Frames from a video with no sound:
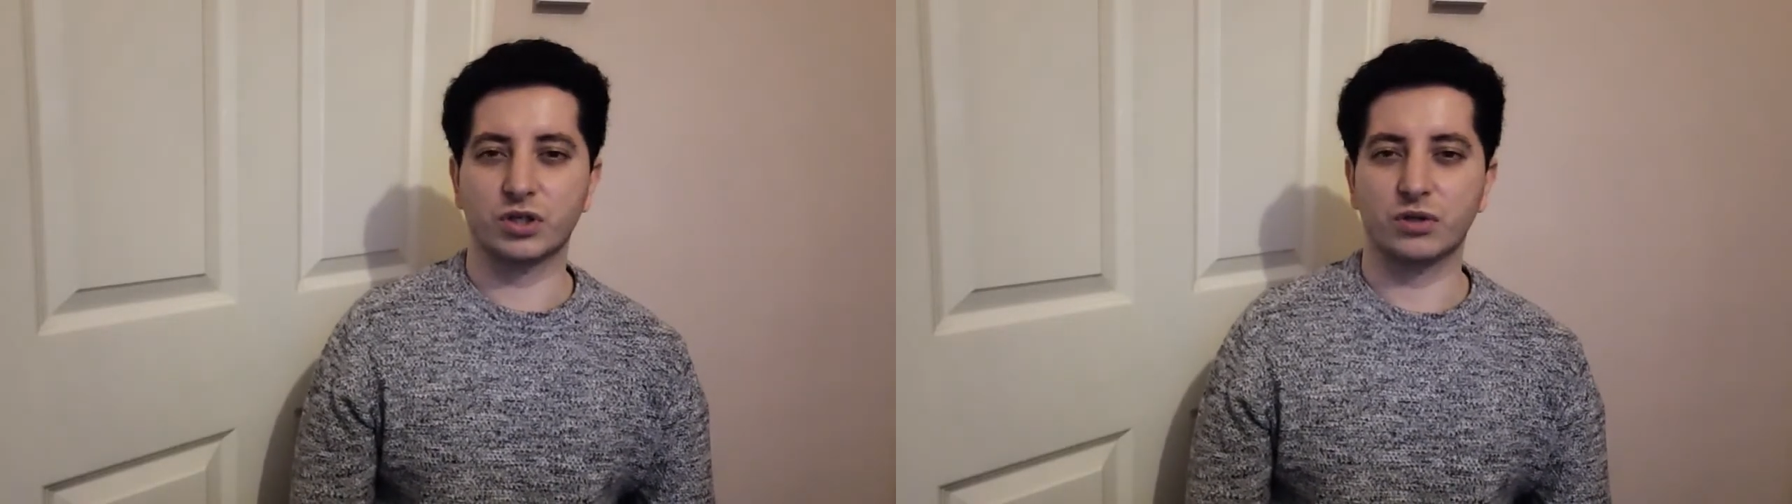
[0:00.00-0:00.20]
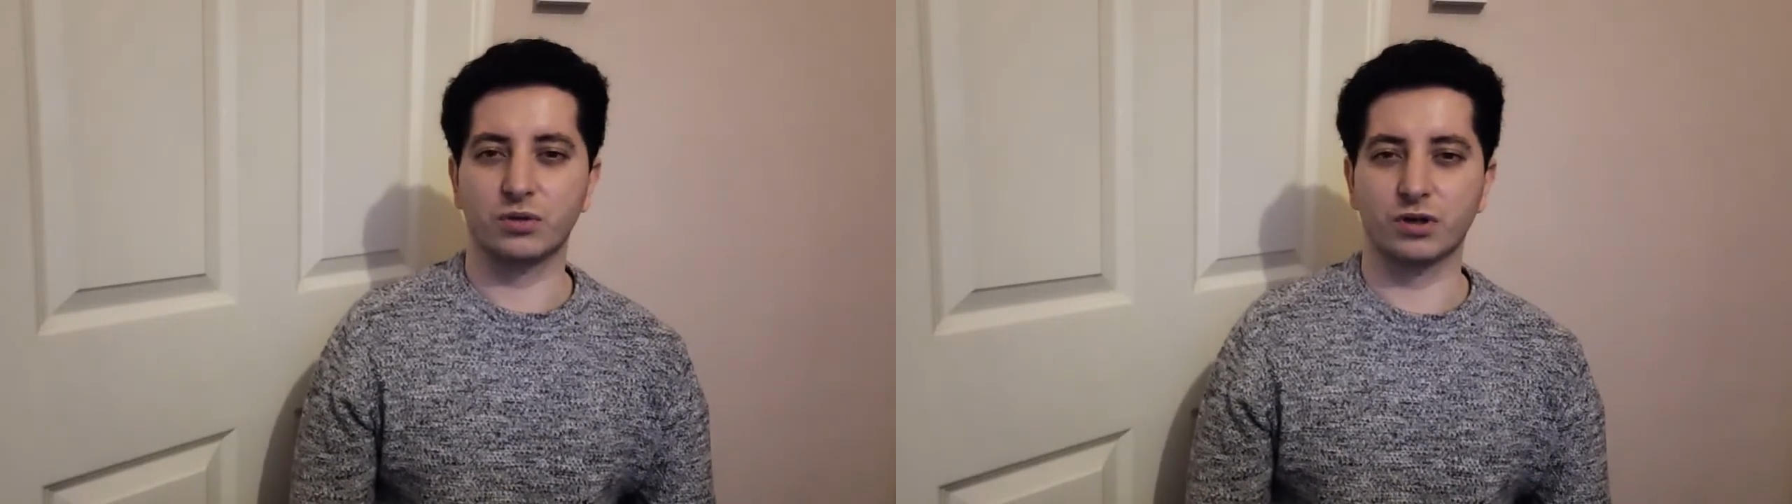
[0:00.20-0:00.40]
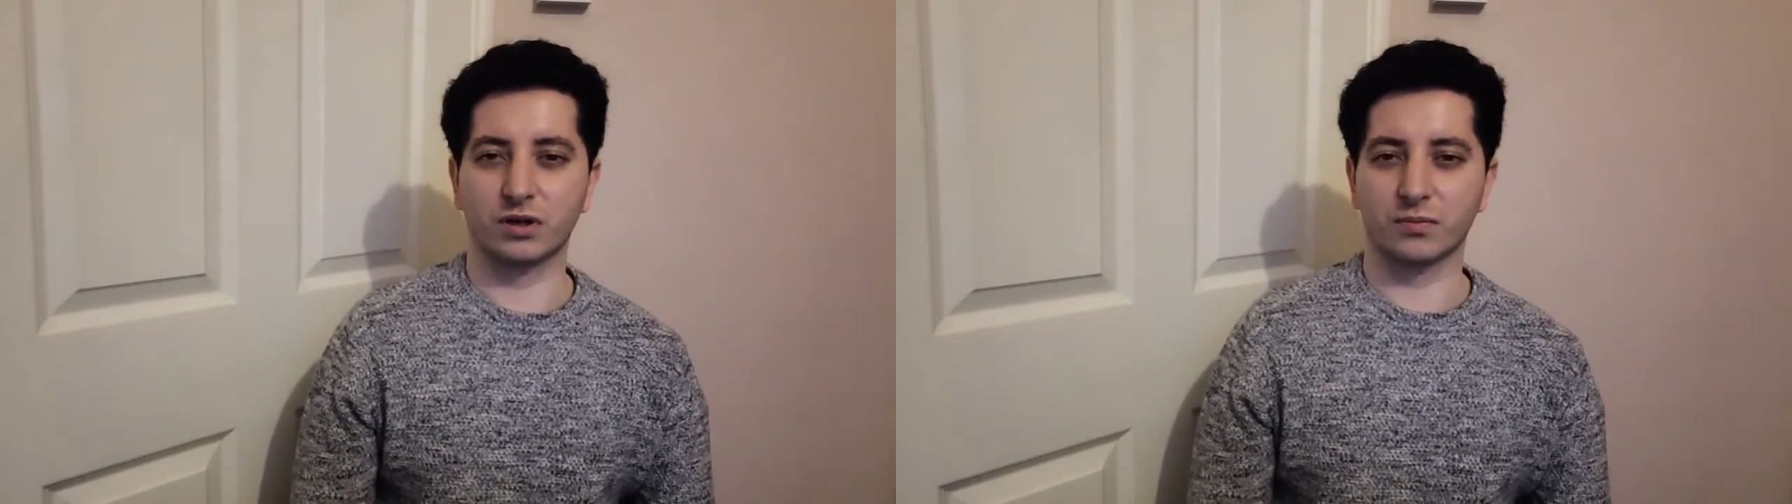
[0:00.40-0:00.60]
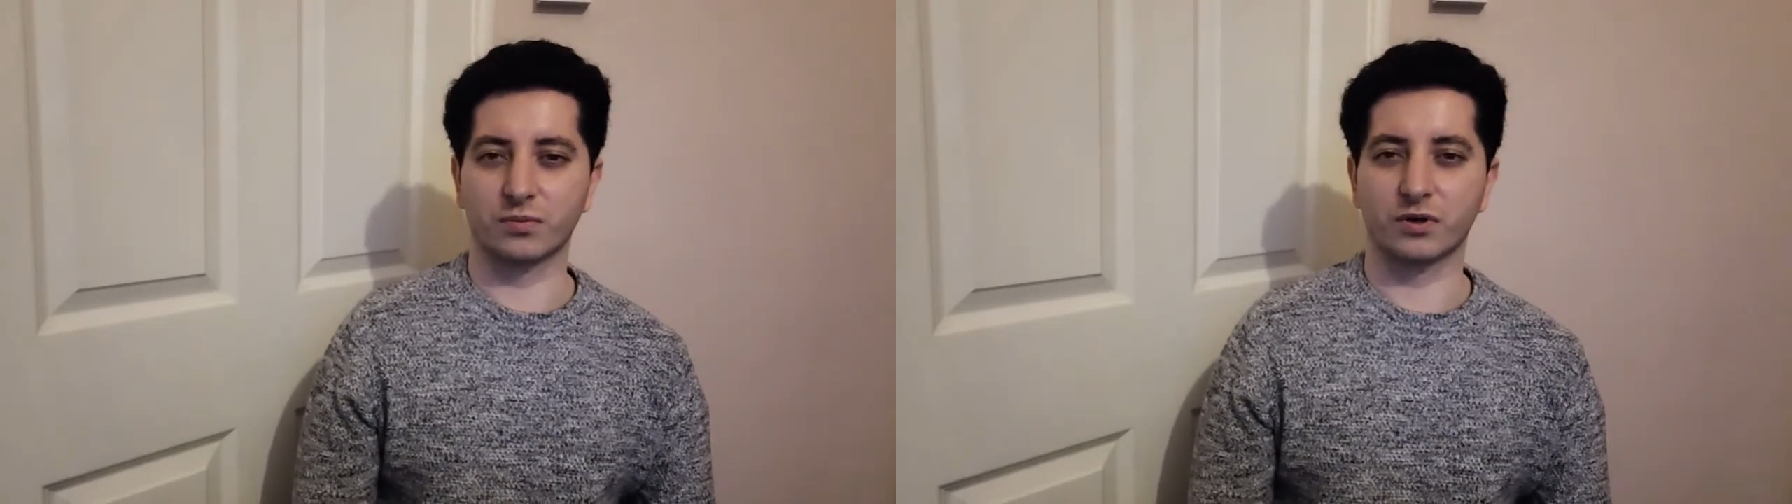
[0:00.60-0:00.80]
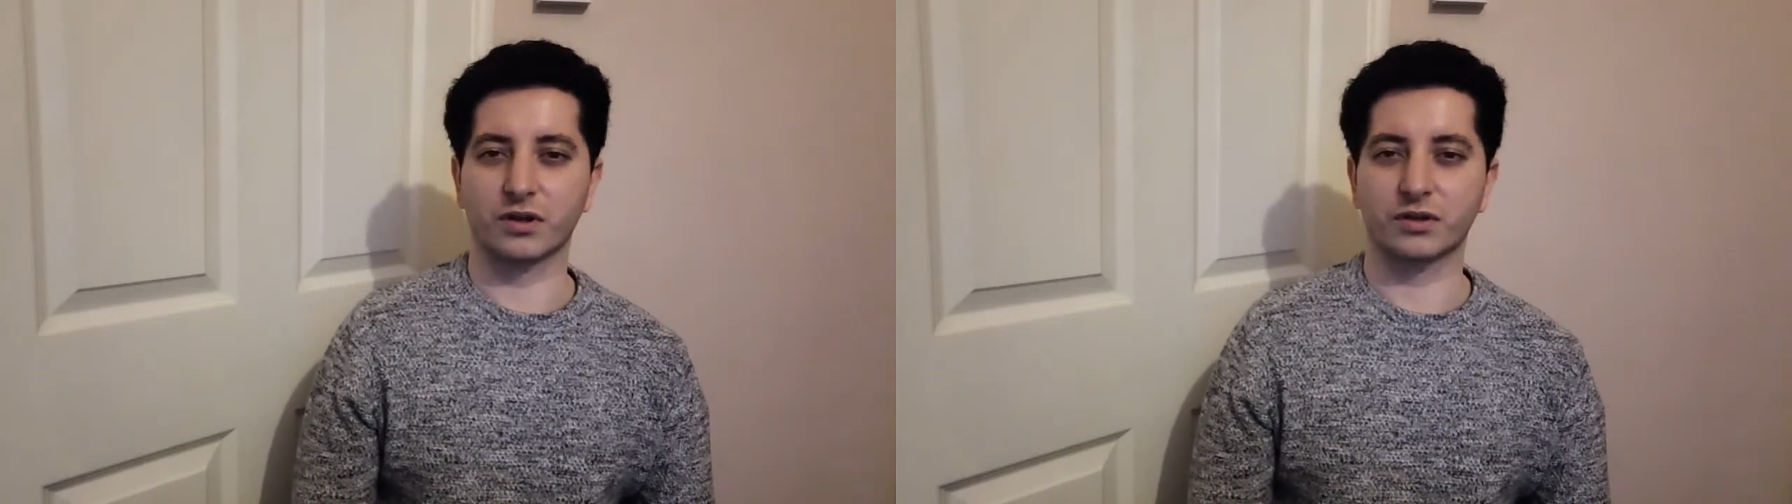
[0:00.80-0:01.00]
your younger
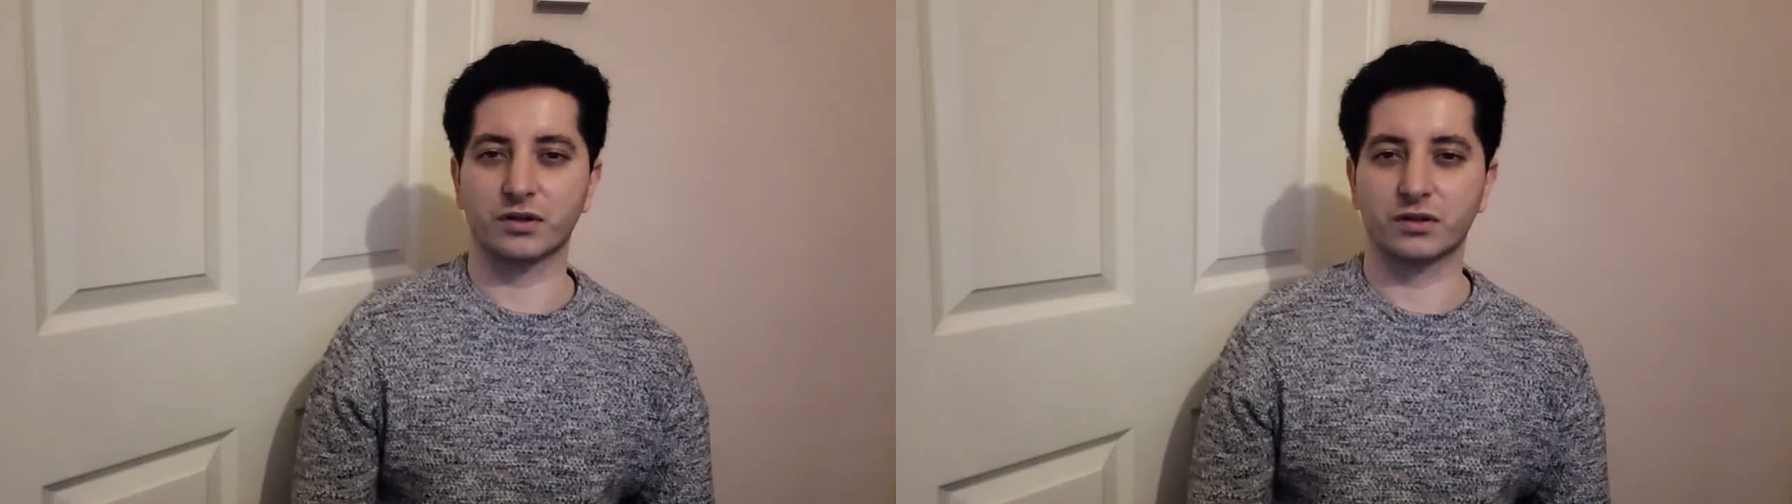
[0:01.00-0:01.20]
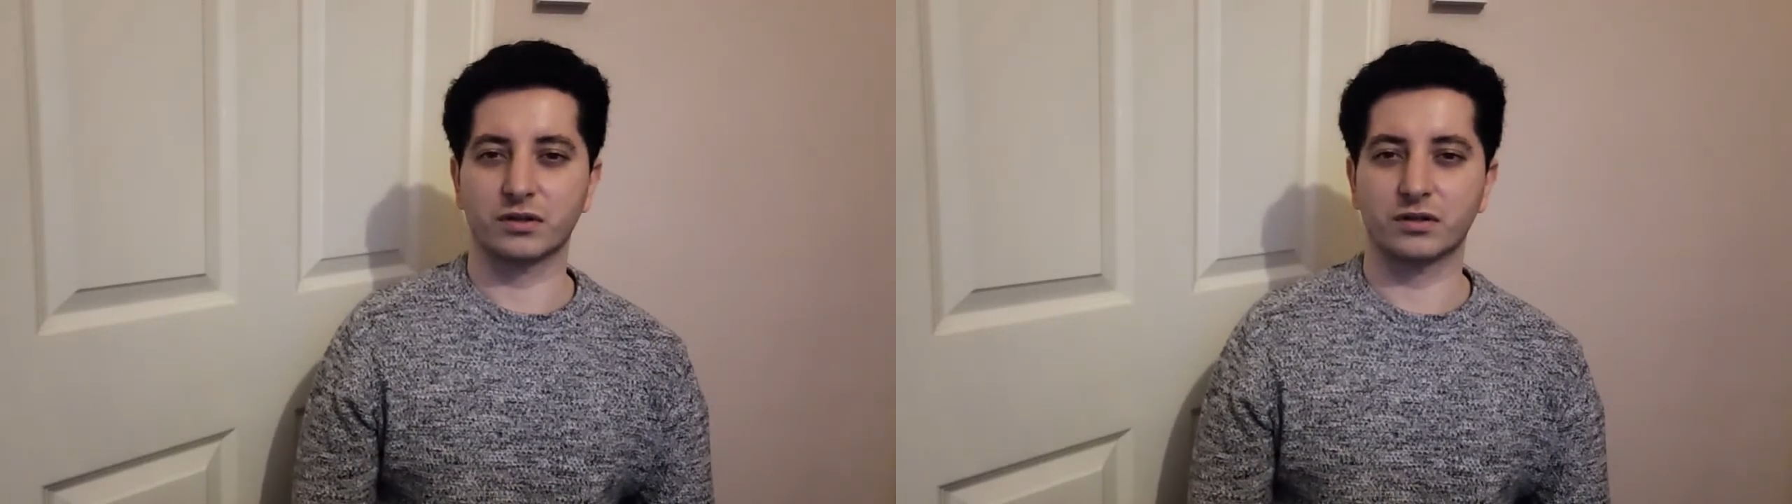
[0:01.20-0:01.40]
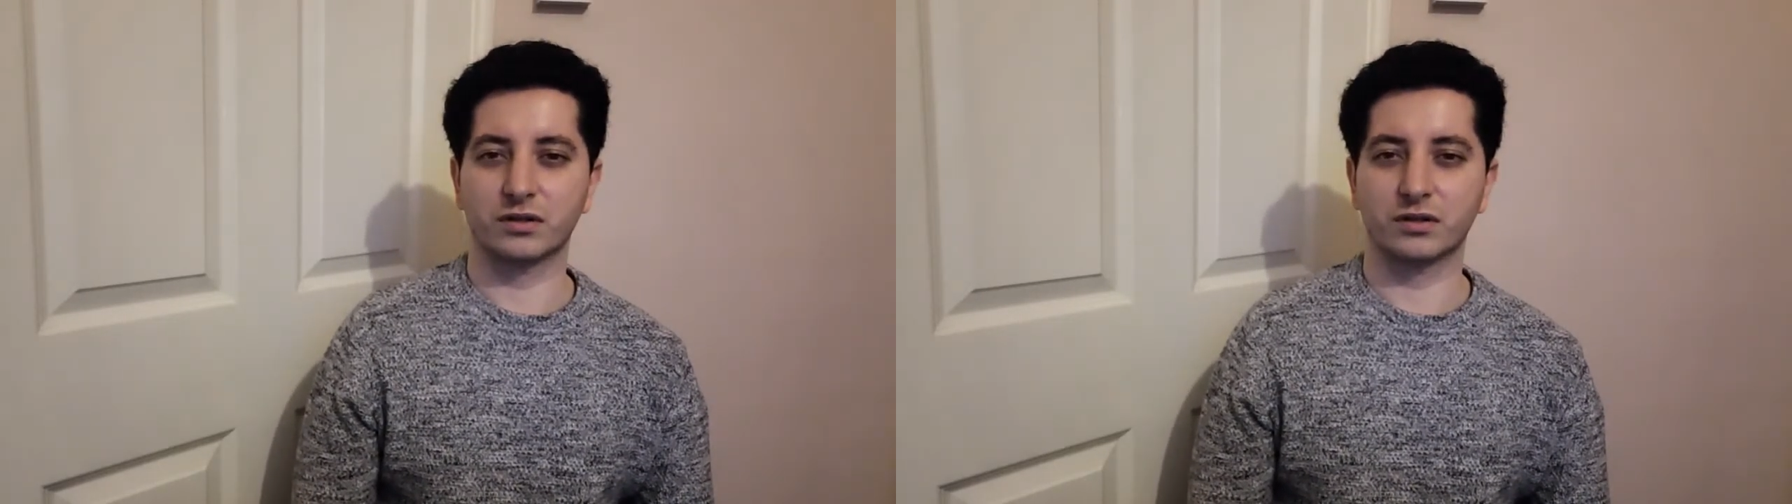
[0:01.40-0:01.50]
brother